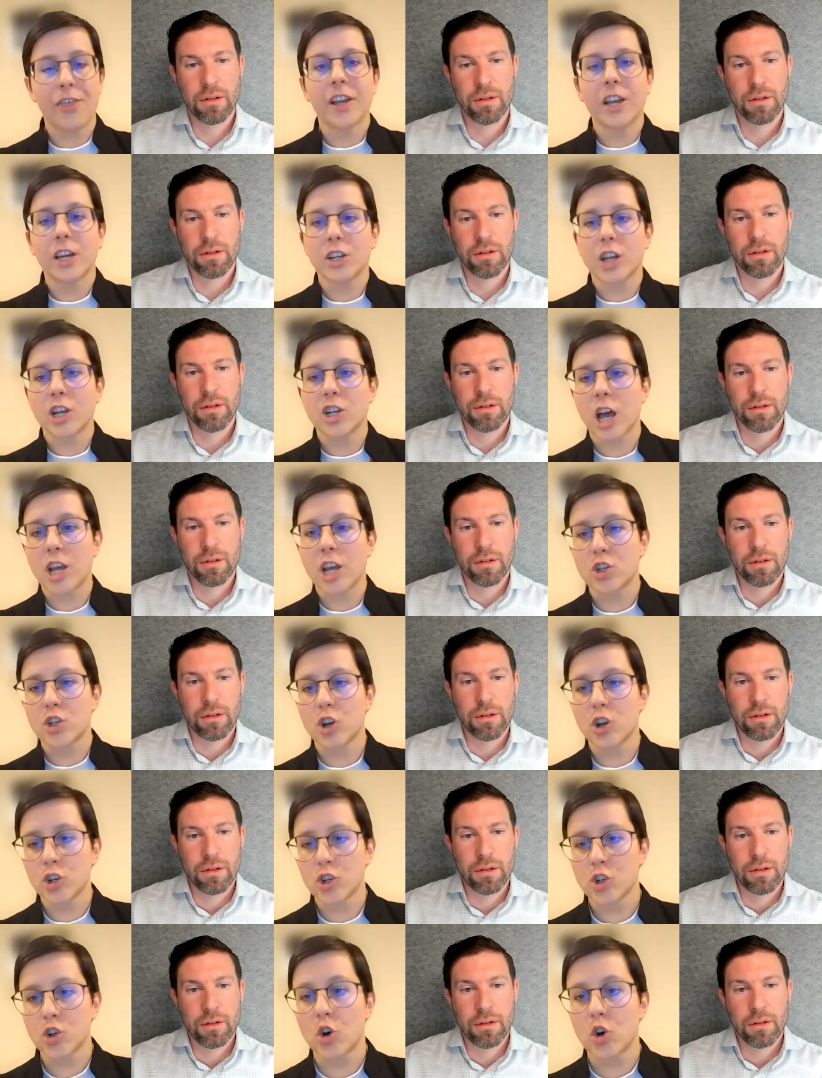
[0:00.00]
Speaker 1: think a
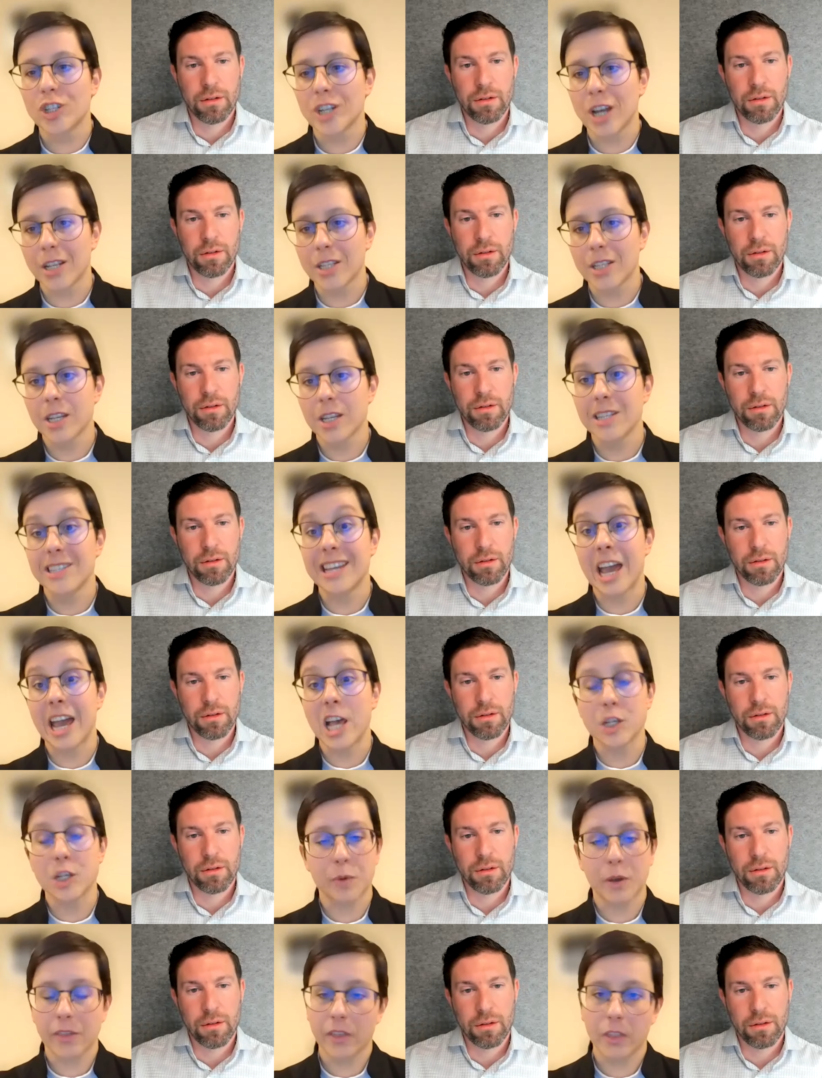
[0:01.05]
short answer is
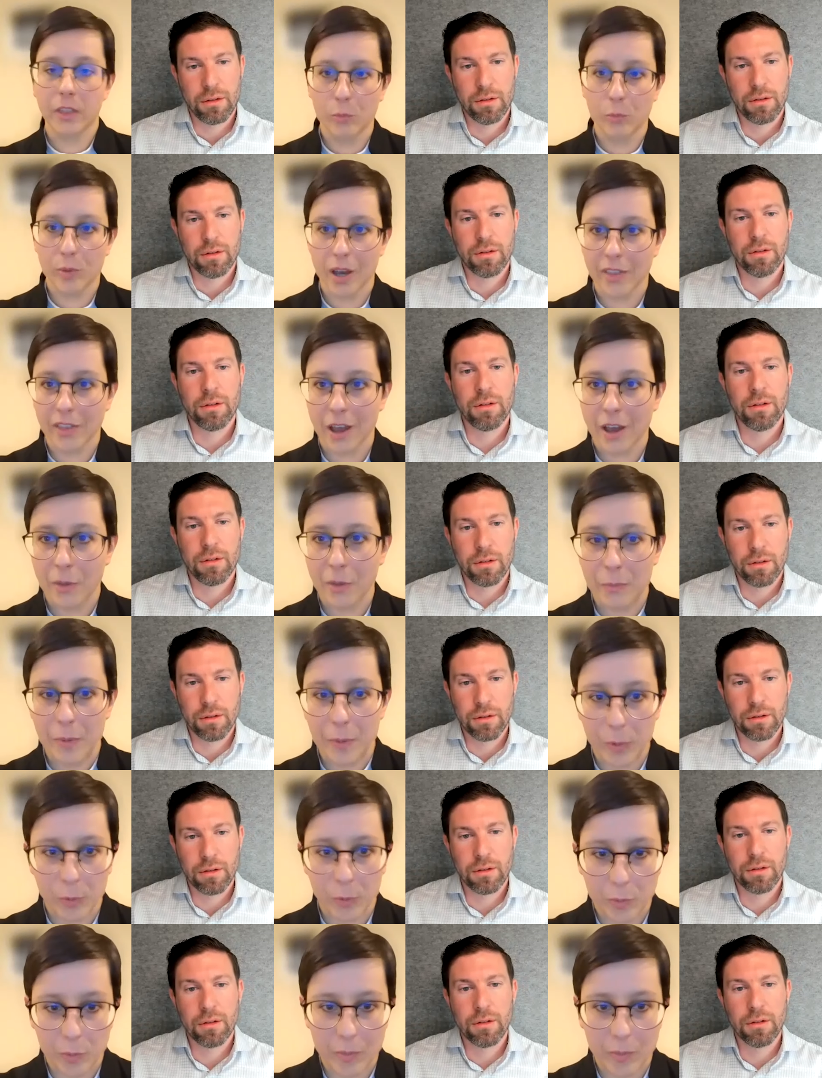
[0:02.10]
yes, but I think there'll be other people
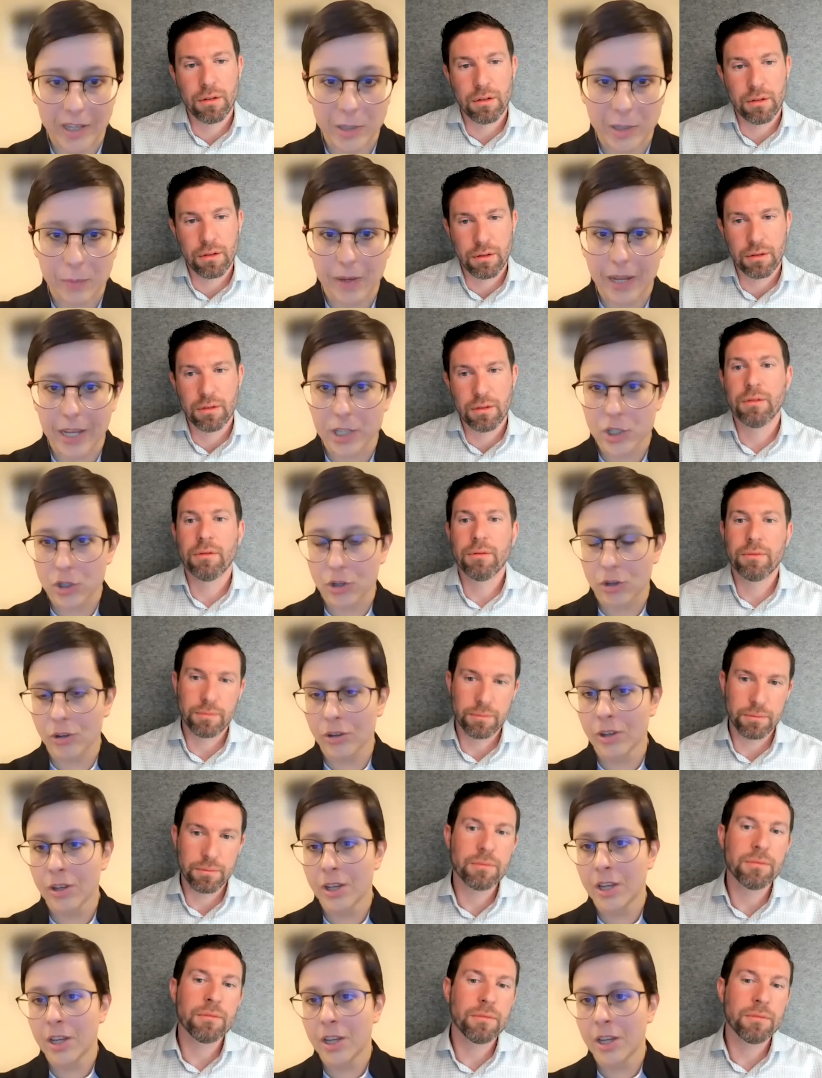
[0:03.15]
who'd be better placed to